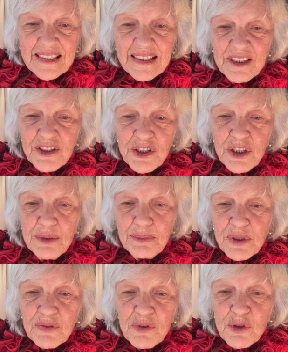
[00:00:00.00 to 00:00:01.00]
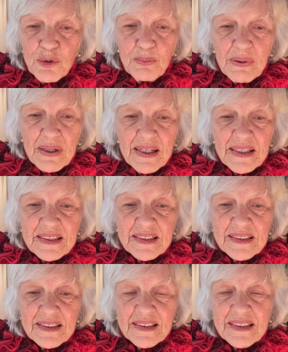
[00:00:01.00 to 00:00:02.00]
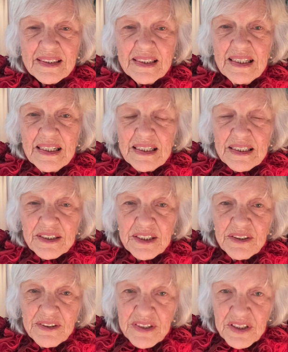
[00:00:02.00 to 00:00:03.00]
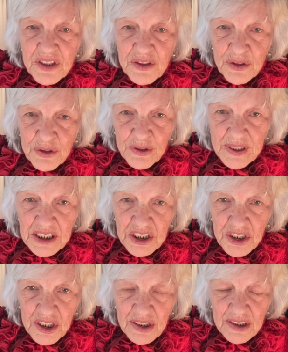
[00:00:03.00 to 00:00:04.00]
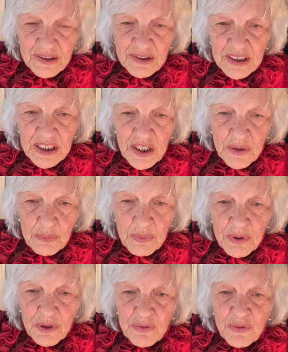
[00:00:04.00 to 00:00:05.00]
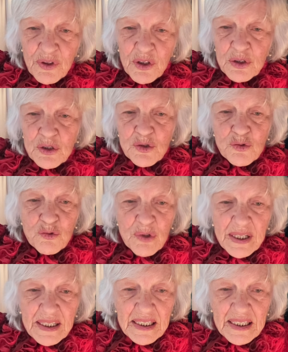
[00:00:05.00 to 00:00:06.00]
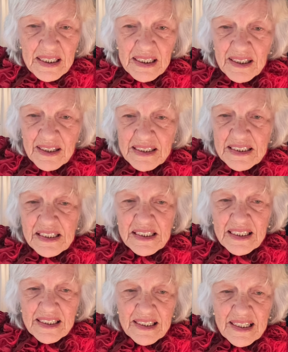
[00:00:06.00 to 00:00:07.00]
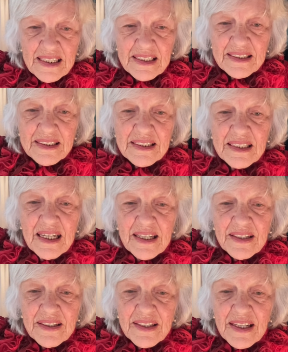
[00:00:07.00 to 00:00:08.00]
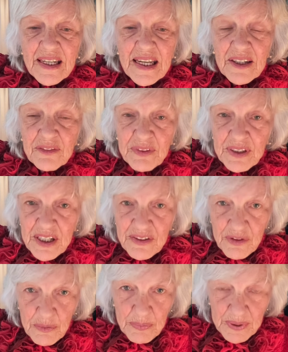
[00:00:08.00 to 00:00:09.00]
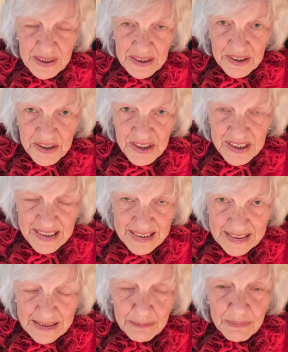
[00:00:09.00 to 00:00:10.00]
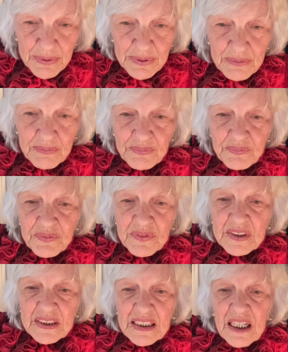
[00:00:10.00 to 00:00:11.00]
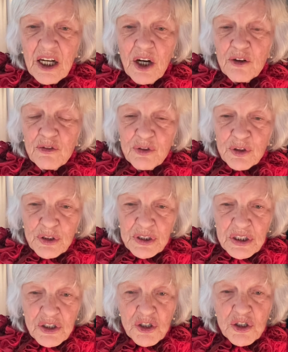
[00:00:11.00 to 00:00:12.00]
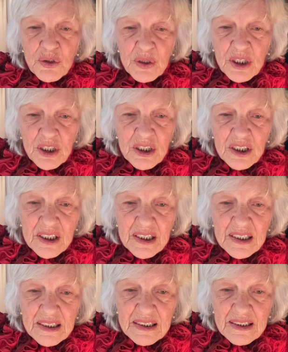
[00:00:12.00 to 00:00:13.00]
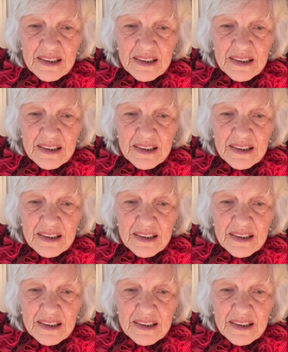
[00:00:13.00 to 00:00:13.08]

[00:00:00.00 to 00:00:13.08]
In terms of your planet, there is a threshold number of those recognizing that they have never been asleep for this to occur.